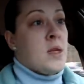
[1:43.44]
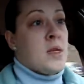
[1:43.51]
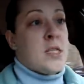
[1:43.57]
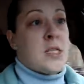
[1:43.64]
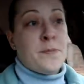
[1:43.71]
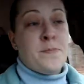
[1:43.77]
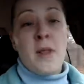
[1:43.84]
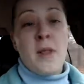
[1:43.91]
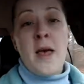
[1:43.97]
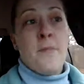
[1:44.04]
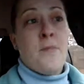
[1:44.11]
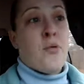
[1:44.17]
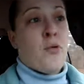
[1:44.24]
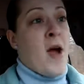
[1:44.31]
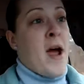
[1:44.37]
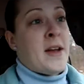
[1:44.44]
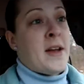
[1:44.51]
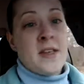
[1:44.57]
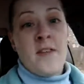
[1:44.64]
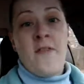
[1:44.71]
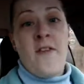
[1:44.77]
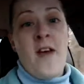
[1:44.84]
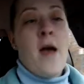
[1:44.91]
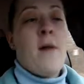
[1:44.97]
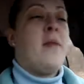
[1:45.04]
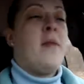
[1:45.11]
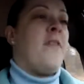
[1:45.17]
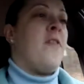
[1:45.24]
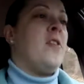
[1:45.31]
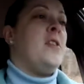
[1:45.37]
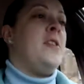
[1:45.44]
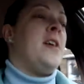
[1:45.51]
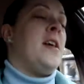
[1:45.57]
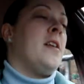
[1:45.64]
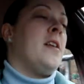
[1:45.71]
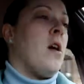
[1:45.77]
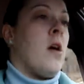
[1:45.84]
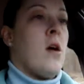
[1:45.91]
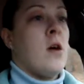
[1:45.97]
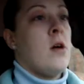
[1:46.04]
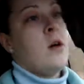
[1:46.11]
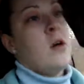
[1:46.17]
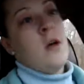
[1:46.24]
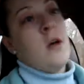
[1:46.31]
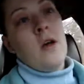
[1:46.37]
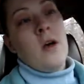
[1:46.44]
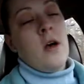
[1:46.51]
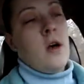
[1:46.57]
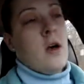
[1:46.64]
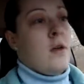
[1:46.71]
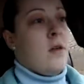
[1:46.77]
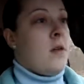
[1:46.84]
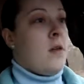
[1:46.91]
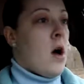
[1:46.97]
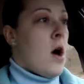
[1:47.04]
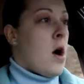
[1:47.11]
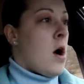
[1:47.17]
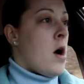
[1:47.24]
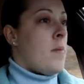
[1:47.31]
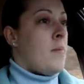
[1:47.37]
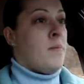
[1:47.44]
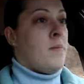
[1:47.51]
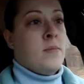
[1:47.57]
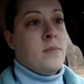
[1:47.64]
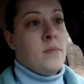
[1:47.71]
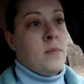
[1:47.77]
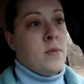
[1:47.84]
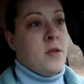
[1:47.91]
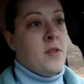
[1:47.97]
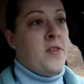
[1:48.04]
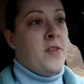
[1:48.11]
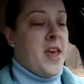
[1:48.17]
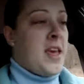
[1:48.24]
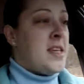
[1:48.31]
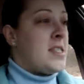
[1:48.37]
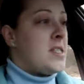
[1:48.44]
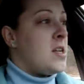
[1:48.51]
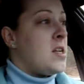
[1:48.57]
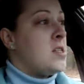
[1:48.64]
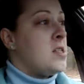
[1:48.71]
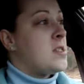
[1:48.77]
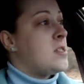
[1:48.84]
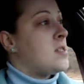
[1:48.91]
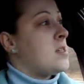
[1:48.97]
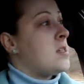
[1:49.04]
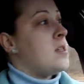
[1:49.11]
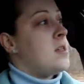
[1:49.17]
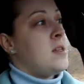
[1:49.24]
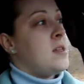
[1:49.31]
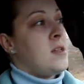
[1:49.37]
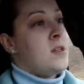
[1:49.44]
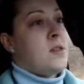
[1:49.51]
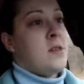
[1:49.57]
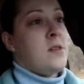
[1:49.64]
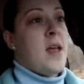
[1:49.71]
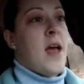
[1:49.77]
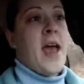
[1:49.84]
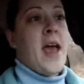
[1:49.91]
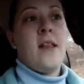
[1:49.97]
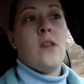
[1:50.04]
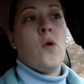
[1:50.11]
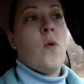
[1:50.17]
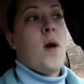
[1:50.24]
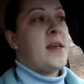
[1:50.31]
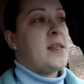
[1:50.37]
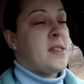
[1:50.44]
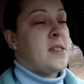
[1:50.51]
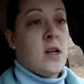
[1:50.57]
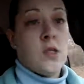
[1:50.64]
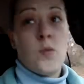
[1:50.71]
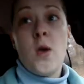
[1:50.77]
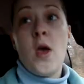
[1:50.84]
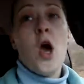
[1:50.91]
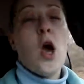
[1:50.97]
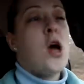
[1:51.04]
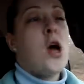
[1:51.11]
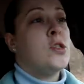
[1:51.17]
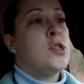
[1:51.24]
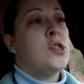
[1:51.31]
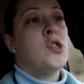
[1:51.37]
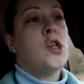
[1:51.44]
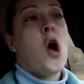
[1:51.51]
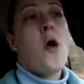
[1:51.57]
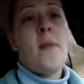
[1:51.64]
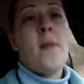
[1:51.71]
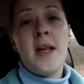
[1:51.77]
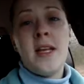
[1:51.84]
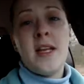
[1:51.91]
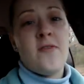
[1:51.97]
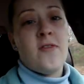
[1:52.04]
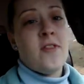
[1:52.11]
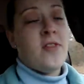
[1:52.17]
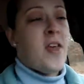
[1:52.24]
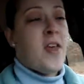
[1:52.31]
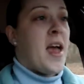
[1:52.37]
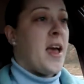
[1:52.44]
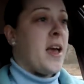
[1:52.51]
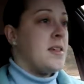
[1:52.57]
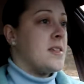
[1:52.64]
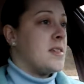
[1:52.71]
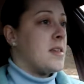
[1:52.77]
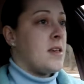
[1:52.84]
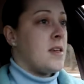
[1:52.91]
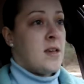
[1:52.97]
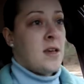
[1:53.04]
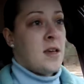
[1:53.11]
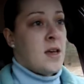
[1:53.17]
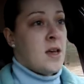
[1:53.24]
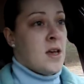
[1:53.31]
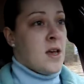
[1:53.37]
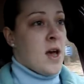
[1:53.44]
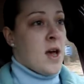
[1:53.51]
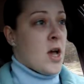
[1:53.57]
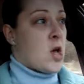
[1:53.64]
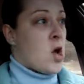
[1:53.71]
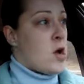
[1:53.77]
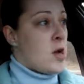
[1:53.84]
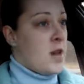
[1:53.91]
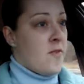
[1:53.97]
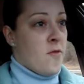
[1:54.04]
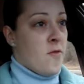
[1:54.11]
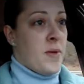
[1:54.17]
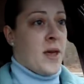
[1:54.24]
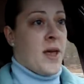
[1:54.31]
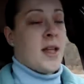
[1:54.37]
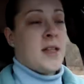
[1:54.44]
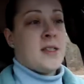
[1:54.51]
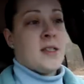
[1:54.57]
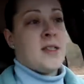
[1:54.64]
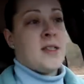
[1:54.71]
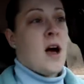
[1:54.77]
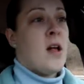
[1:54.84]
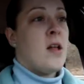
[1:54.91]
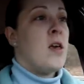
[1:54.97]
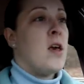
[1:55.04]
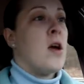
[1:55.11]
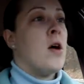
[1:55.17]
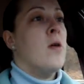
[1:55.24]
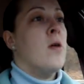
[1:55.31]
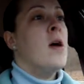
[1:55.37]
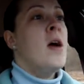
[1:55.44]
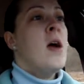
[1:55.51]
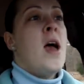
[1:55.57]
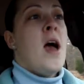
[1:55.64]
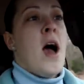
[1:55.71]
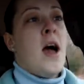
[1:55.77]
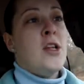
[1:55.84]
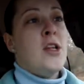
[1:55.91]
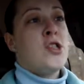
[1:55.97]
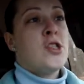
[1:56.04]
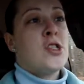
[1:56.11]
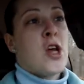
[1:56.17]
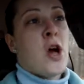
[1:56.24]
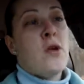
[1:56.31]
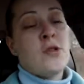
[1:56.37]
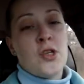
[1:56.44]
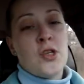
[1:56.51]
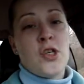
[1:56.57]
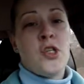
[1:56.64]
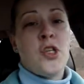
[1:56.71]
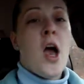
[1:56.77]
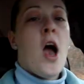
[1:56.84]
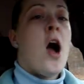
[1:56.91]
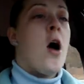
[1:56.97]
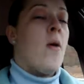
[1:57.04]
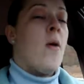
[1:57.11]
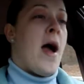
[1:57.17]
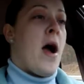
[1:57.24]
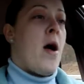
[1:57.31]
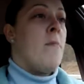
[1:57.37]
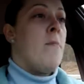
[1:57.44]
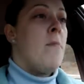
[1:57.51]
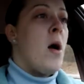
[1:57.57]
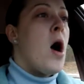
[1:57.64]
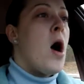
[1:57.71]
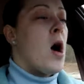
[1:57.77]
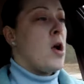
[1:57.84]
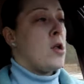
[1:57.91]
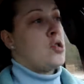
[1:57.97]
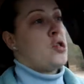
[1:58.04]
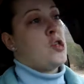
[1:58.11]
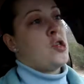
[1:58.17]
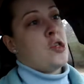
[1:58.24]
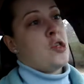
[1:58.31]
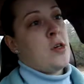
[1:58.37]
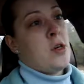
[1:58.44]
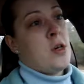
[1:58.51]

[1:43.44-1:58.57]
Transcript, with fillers: split bread as a family for dinner. Um, the Easterners hate the Westerners. We heard so many different things. I can't even begin to tell you. And it just goes to show how much